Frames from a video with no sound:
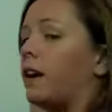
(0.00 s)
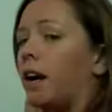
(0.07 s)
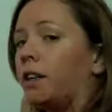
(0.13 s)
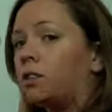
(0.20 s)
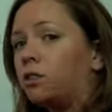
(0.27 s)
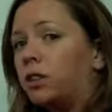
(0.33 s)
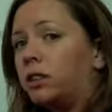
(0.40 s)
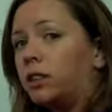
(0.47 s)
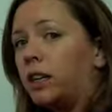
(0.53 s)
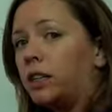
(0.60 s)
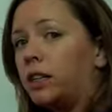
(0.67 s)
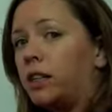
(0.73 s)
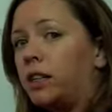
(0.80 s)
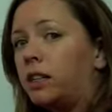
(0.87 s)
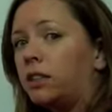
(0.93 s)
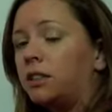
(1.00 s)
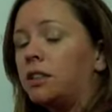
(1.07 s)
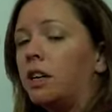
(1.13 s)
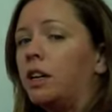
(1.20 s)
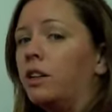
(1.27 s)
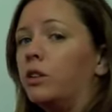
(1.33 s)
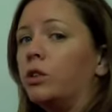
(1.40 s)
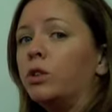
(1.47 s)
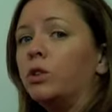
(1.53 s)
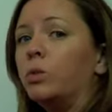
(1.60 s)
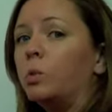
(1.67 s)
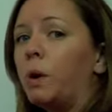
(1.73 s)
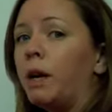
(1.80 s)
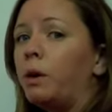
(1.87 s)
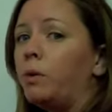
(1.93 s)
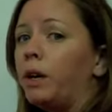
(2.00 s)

factoring techniques? They're a great